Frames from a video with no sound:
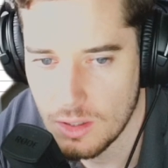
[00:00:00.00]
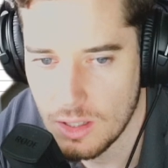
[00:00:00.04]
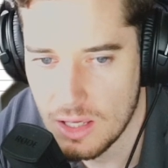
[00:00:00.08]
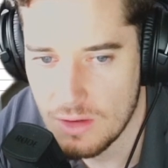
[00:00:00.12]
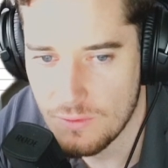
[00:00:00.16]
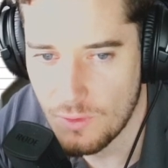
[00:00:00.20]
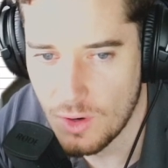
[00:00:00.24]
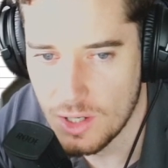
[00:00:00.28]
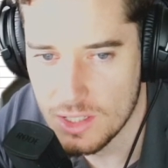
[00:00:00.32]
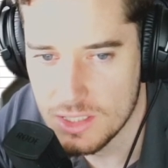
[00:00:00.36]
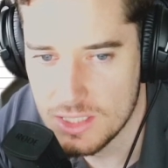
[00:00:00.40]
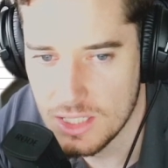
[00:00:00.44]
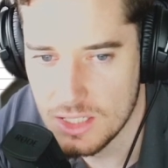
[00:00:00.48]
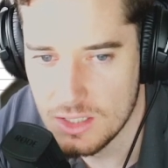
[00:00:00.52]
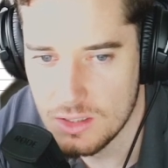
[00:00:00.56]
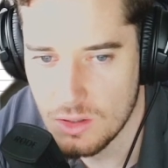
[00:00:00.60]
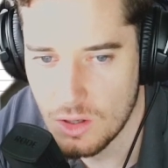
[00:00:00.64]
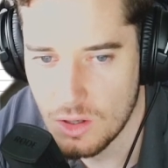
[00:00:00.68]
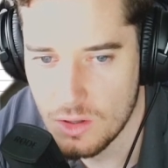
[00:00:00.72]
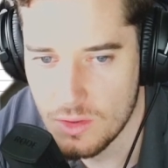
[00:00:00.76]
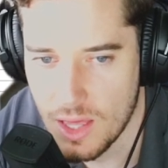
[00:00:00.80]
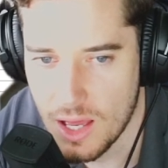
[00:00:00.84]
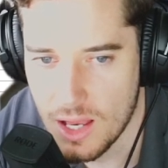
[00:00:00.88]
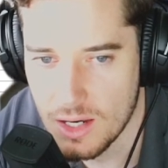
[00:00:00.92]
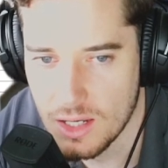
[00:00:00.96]
If I did
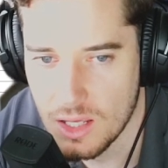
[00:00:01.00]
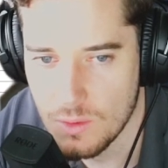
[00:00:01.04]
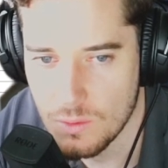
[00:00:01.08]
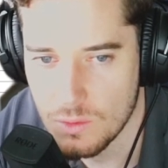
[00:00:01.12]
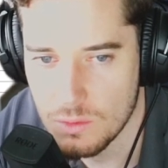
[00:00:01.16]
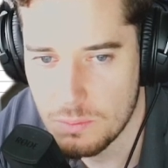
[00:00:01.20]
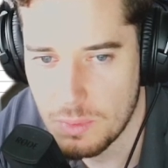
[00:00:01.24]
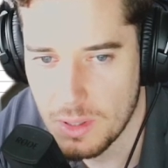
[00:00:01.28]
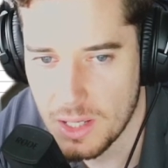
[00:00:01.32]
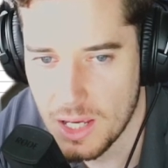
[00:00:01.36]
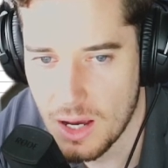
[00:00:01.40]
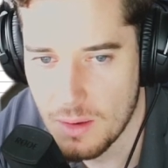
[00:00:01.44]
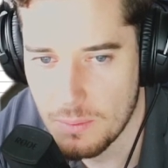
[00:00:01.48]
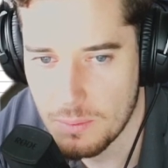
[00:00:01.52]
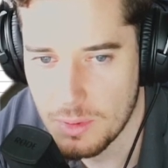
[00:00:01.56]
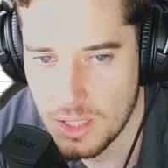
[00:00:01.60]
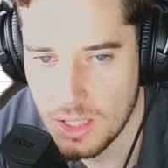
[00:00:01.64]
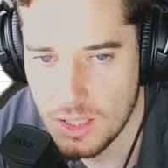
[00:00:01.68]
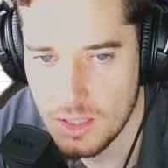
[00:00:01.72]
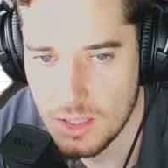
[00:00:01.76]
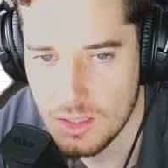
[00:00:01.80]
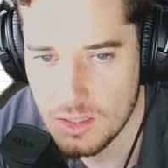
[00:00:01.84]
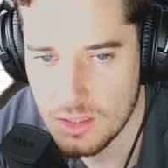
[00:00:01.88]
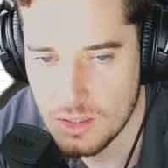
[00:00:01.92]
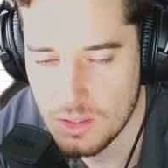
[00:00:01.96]
know that, he would be up
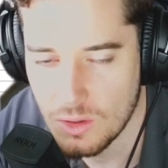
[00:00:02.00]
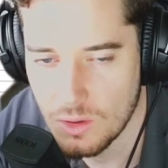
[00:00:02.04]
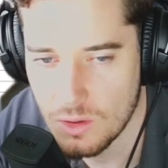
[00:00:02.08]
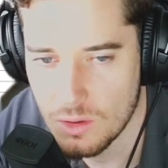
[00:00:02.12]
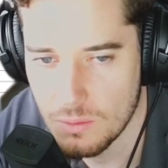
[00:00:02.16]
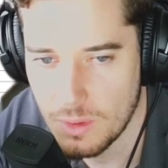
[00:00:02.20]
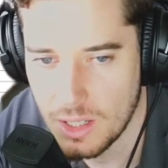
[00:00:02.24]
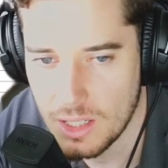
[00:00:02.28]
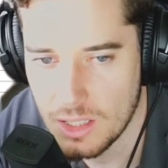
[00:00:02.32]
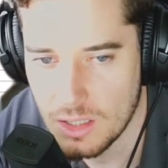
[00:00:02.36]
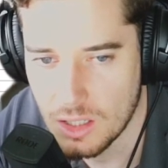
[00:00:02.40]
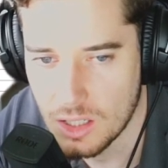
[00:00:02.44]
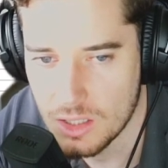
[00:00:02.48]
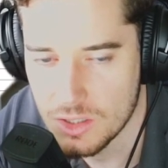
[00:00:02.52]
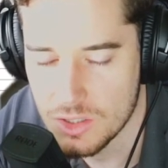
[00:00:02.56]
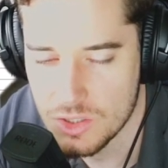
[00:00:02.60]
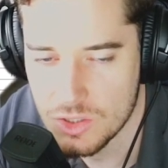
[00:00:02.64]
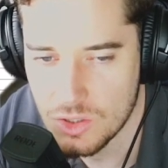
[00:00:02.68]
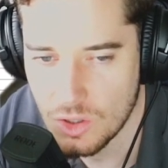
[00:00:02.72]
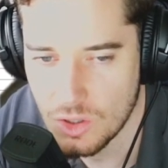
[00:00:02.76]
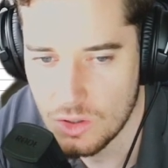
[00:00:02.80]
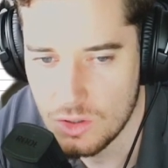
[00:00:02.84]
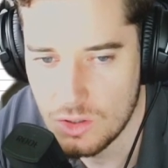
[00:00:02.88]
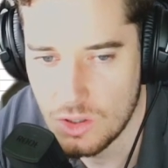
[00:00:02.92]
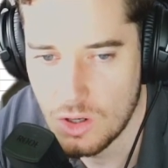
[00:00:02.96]
here. You know what I mean? I
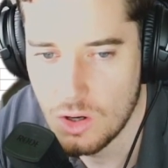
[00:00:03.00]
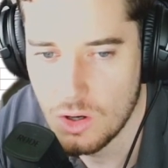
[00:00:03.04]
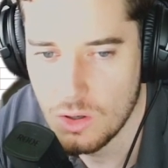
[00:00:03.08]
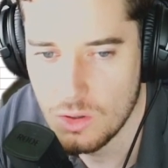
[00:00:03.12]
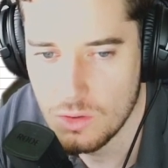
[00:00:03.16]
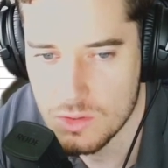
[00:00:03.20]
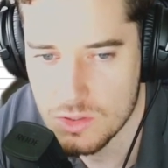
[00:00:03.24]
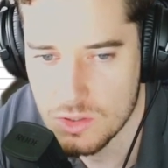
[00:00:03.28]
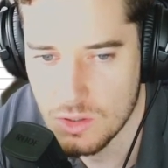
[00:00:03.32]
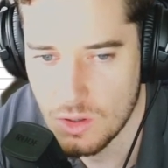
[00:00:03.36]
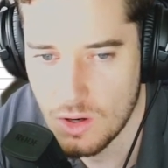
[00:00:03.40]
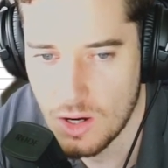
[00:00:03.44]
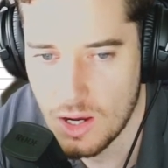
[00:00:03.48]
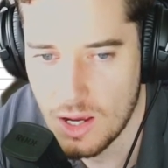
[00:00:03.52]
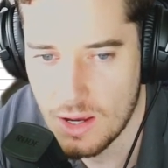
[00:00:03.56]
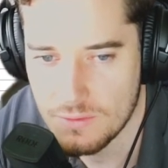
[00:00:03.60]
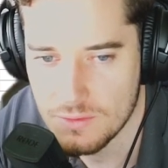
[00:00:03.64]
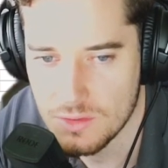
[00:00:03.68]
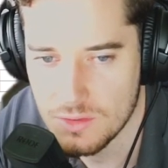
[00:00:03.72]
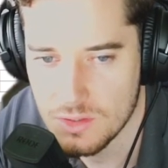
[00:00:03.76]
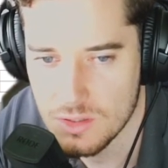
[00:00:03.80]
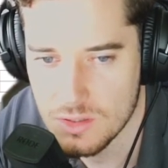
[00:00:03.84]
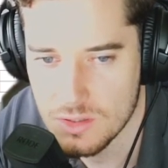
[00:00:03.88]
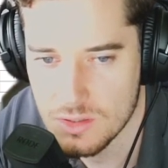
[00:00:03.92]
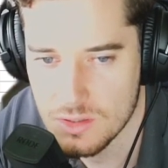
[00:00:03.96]
just don't know. So I
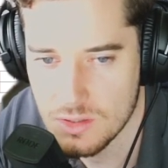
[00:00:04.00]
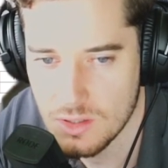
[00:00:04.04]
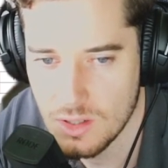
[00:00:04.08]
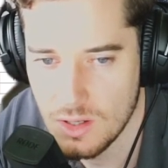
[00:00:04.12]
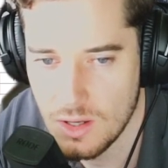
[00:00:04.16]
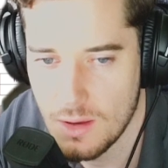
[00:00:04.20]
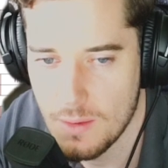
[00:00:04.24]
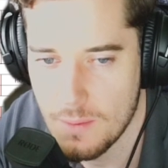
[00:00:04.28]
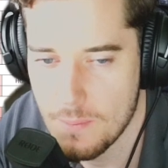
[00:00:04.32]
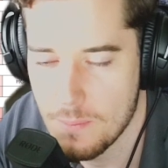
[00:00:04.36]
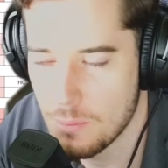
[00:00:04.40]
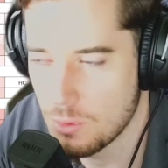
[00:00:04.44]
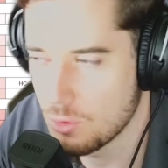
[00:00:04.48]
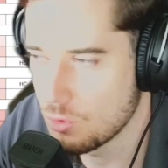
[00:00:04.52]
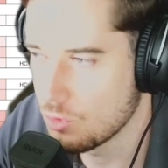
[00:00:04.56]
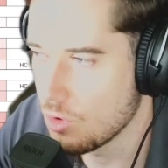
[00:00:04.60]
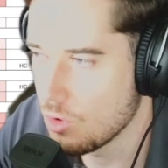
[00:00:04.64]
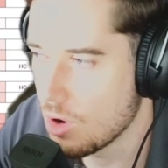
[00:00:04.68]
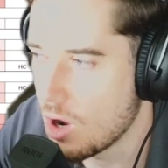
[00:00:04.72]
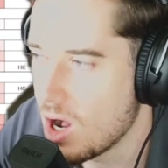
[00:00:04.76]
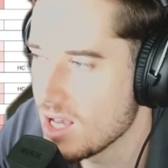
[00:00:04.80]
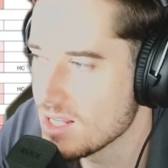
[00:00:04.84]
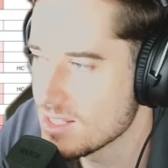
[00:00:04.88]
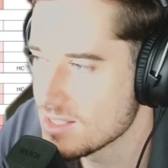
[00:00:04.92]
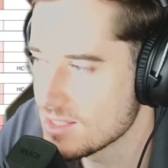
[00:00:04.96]
have to just
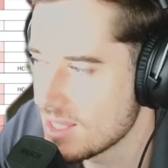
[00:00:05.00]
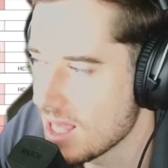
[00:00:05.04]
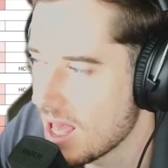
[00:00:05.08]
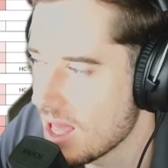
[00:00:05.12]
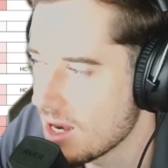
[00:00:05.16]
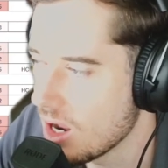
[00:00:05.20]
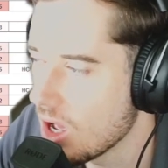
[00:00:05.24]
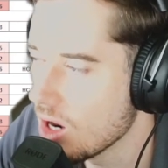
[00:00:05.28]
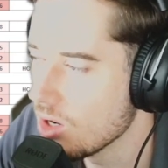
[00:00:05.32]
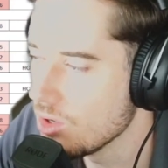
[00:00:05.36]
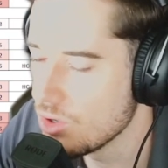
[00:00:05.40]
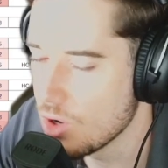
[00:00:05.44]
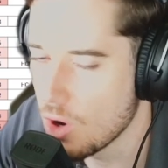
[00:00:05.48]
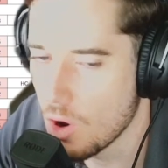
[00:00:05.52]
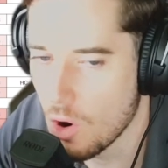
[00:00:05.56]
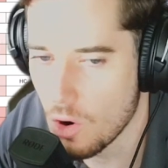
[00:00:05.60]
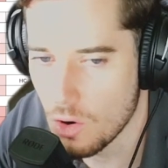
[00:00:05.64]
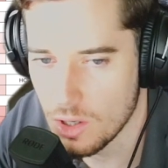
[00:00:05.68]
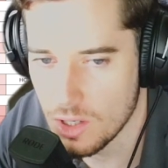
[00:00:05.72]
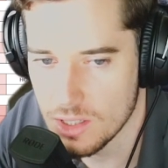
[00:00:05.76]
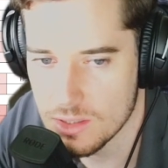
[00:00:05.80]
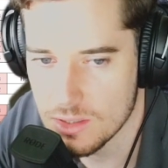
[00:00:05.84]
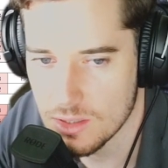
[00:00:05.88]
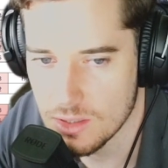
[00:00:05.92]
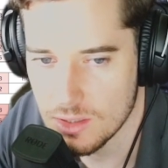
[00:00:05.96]
price that
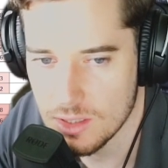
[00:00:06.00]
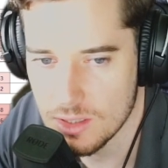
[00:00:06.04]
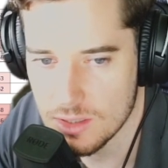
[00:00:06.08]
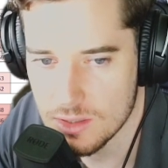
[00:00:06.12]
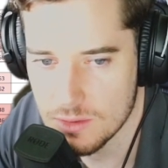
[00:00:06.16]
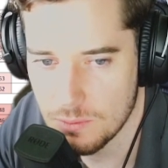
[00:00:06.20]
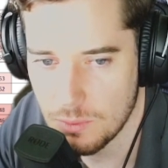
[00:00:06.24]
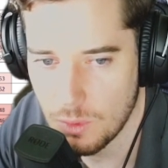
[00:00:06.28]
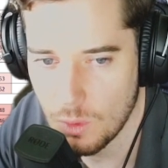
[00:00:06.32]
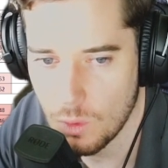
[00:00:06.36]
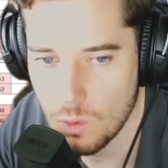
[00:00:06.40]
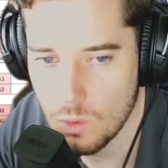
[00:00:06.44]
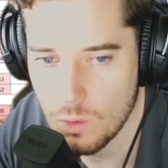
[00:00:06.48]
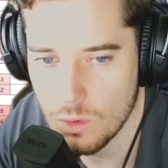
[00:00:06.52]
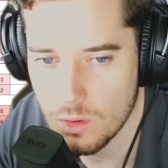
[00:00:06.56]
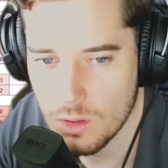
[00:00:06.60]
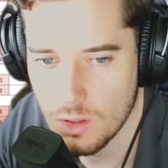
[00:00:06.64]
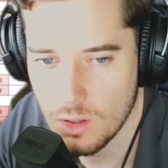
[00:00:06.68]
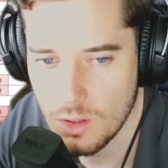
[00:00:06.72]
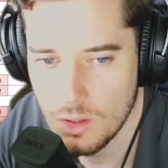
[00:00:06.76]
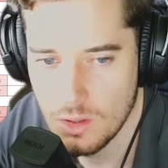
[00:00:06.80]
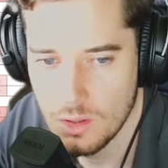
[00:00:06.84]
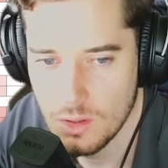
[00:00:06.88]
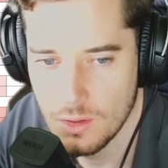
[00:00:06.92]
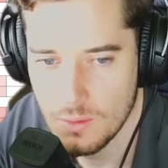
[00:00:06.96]
unknown into this board.